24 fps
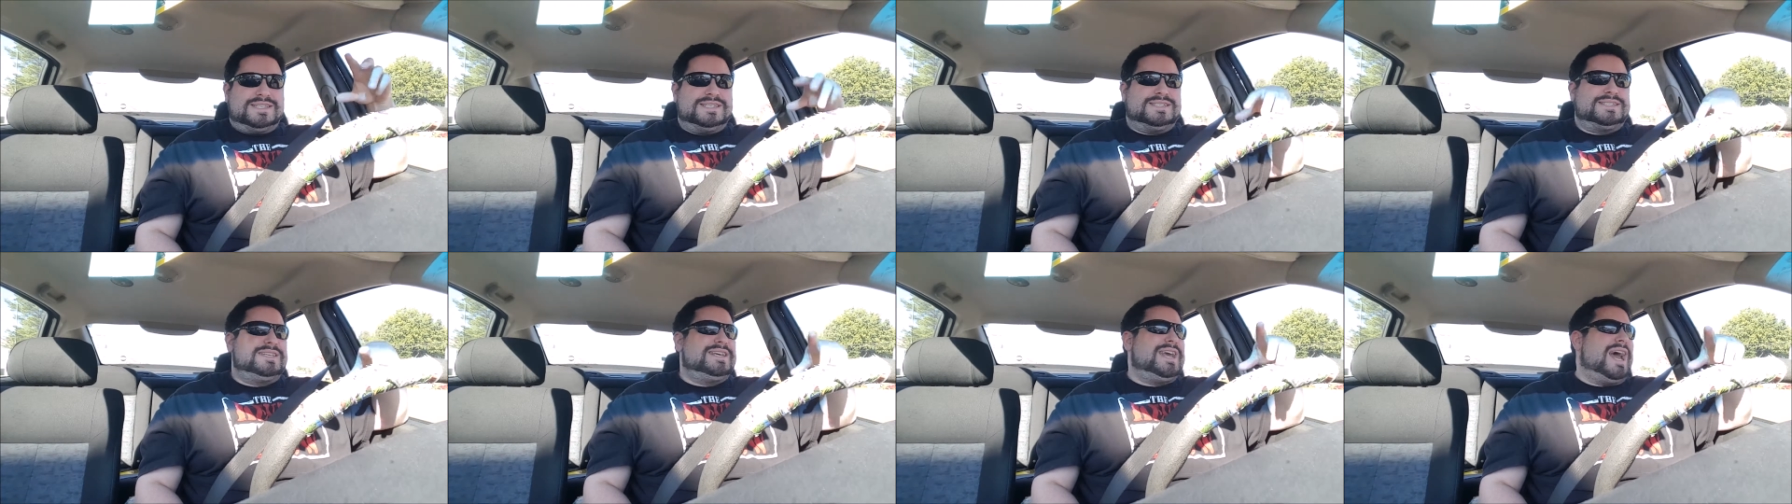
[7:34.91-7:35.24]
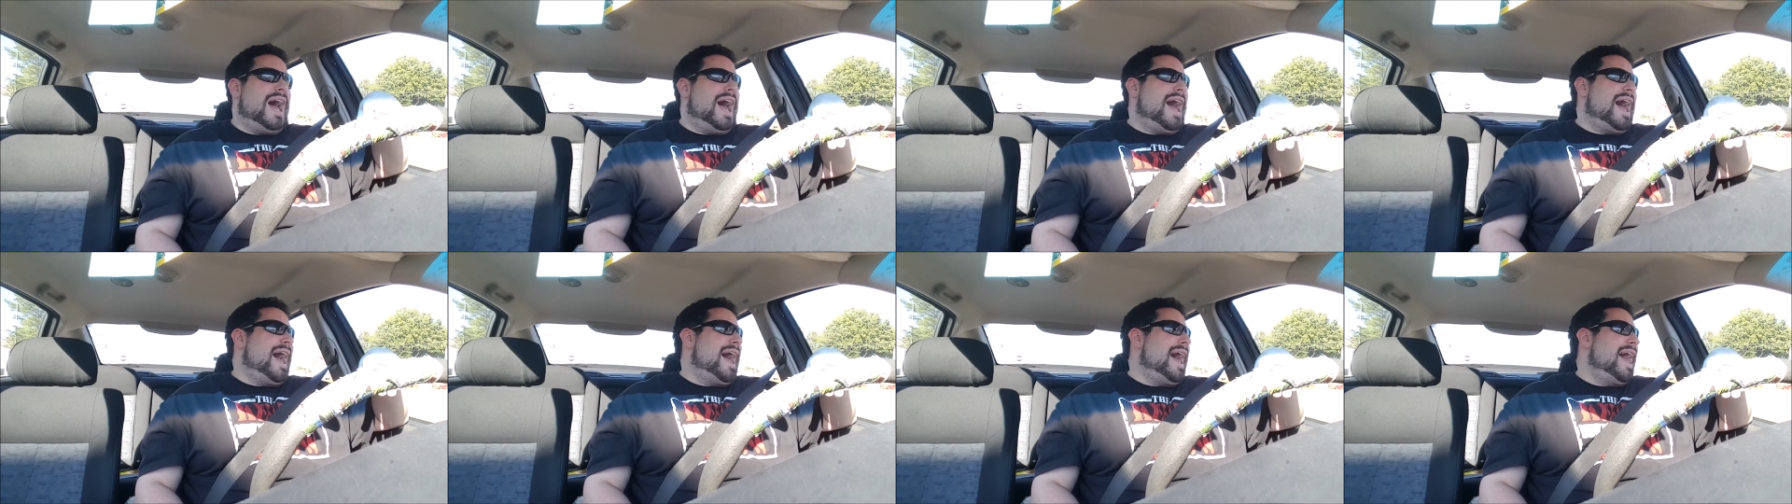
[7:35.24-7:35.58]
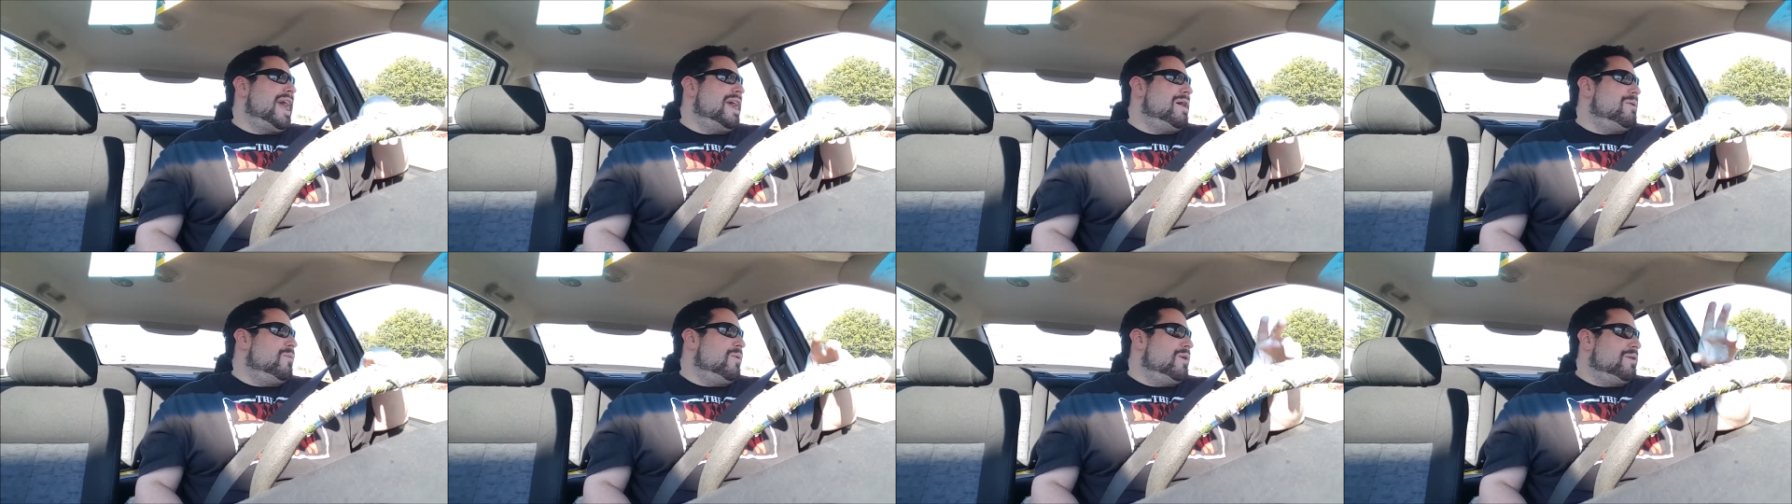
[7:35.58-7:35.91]
This
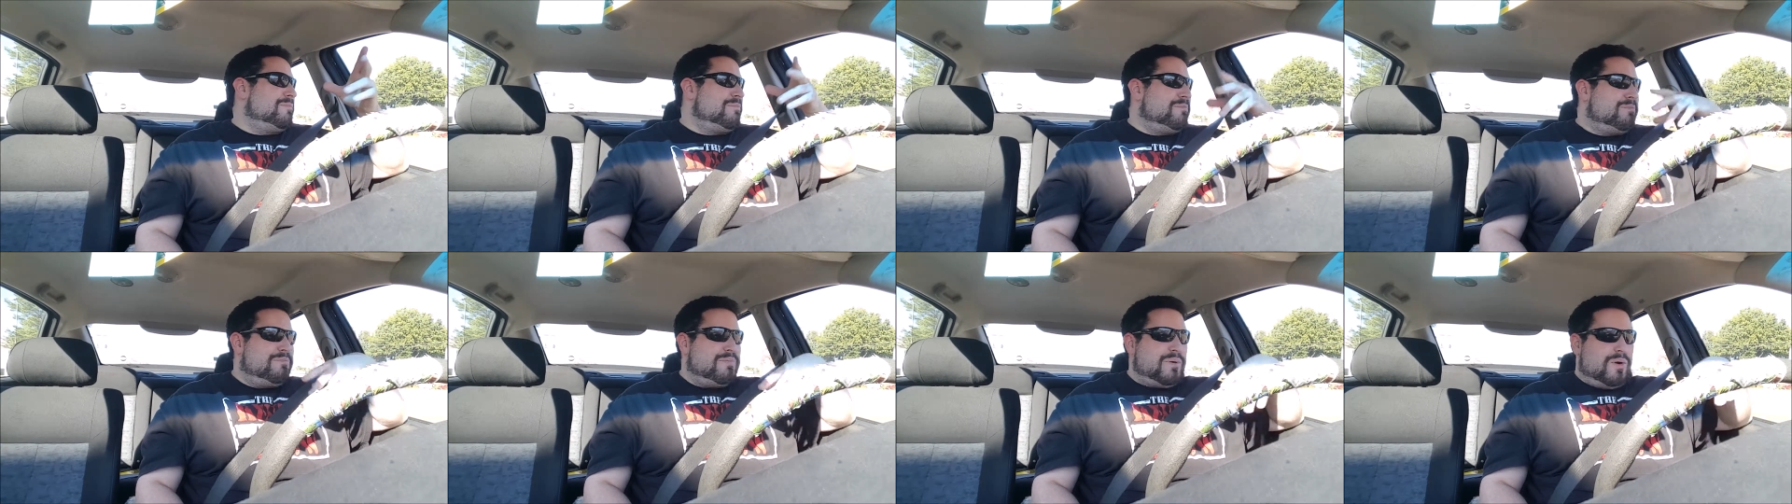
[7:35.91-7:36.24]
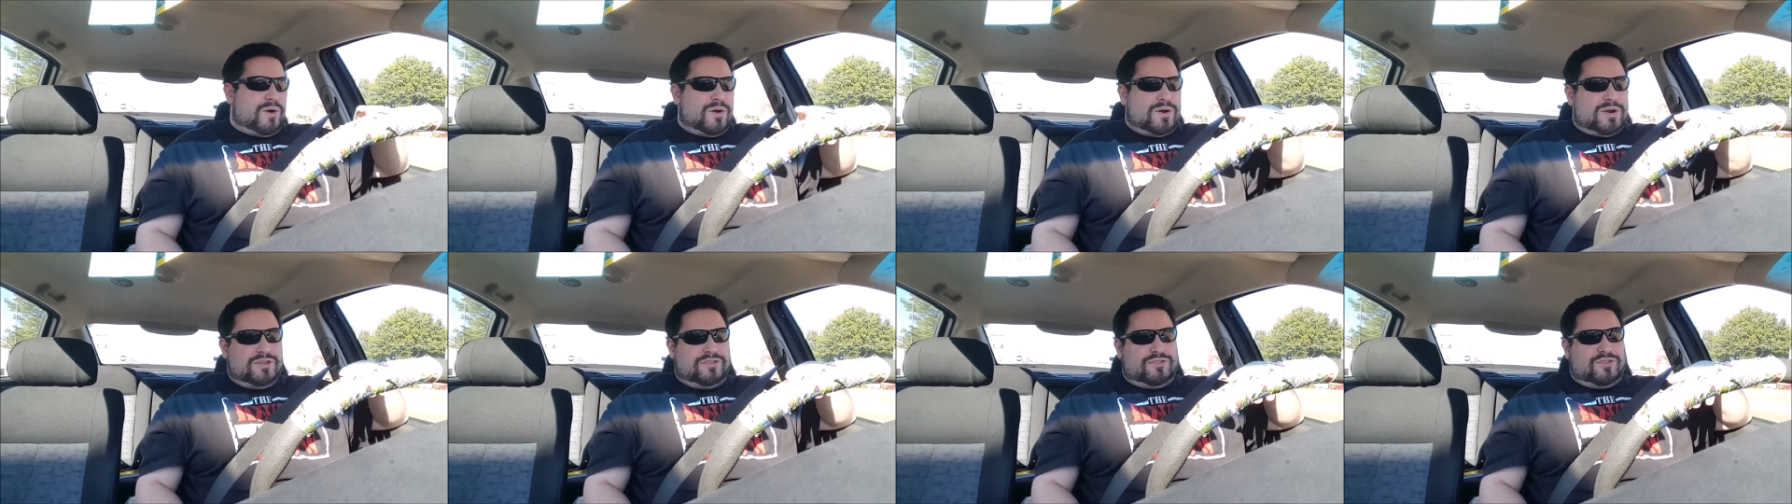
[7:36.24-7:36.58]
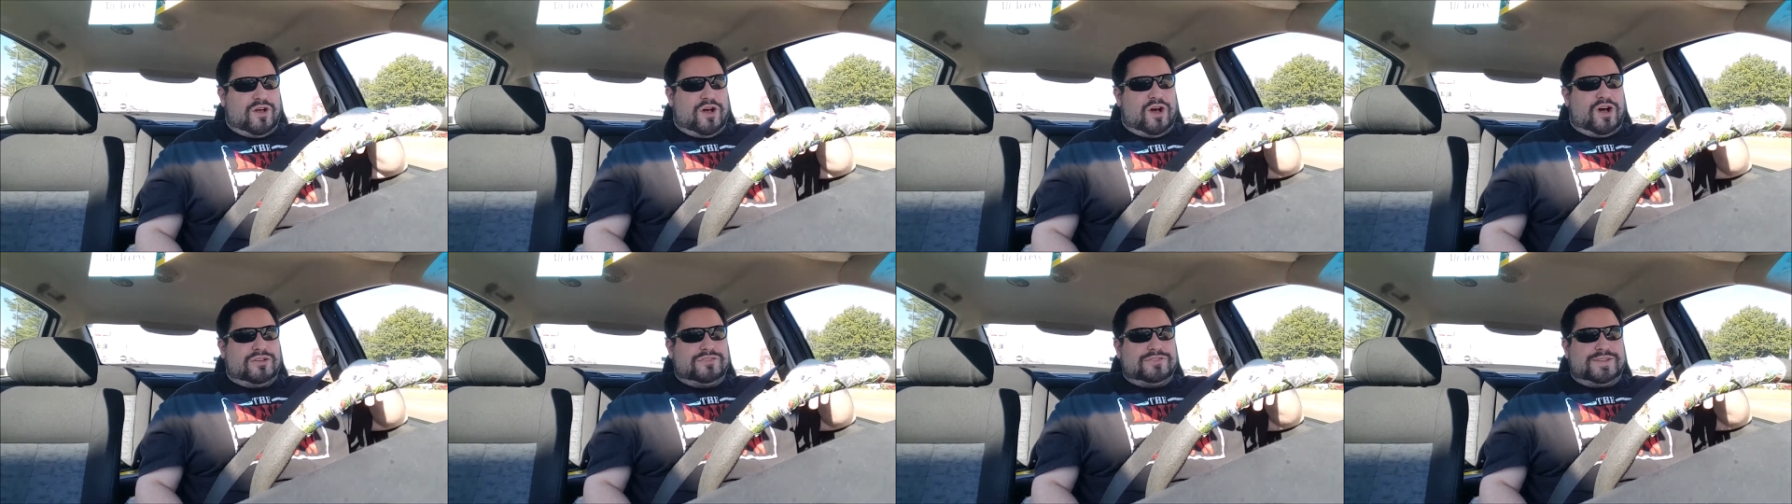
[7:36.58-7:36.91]
guy would burn
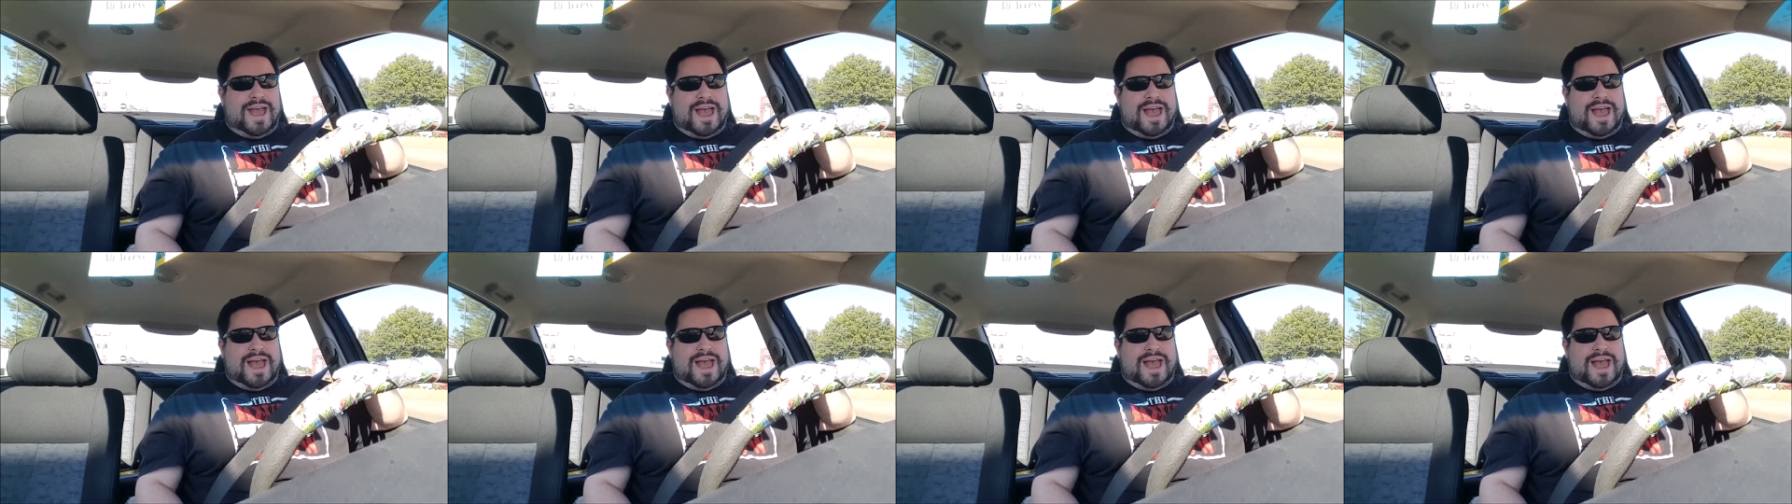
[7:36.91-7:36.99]
us all